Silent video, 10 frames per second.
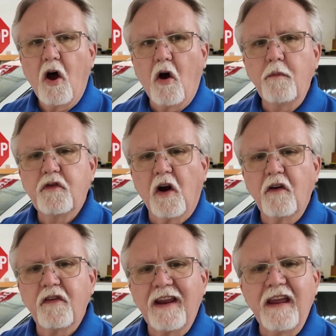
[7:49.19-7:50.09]
Home
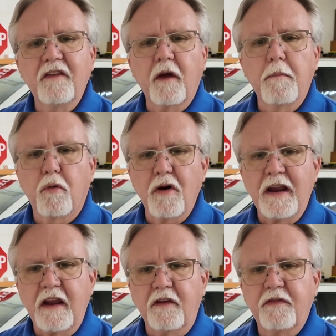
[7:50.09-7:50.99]
charging is a
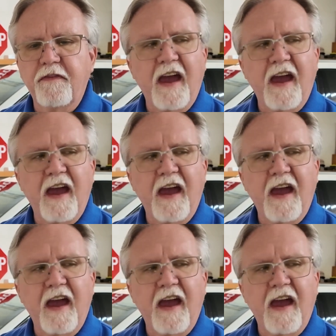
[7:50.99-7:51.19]
breeze.